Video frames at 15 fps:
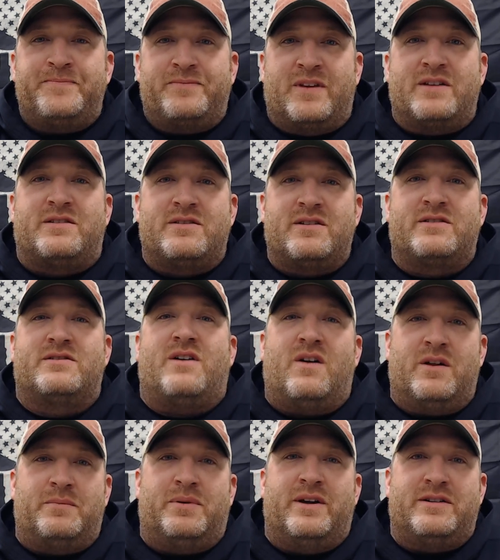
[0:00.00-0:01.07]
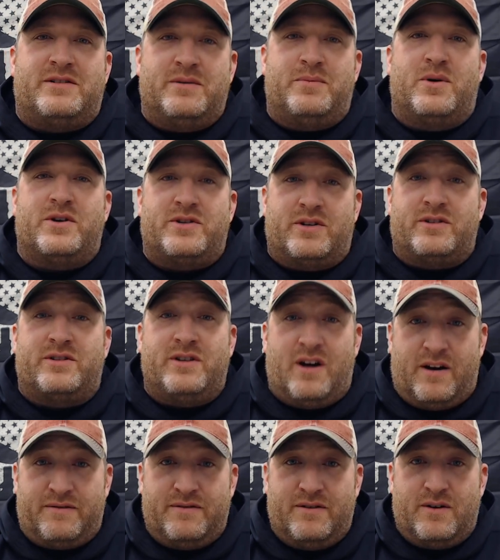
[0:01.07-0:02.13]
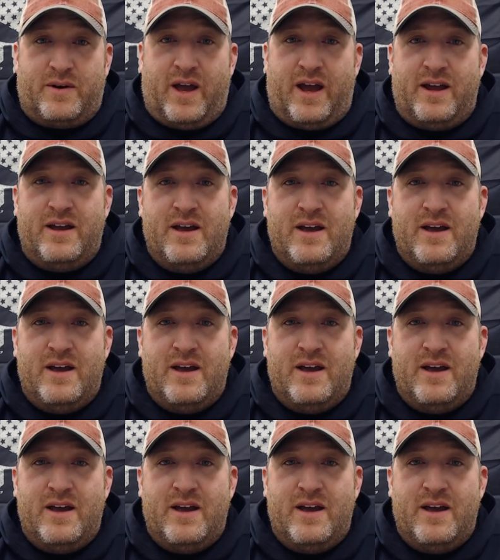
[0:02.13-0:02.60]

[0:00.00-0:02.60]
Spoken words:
This is a solid place to push your stuff, okay?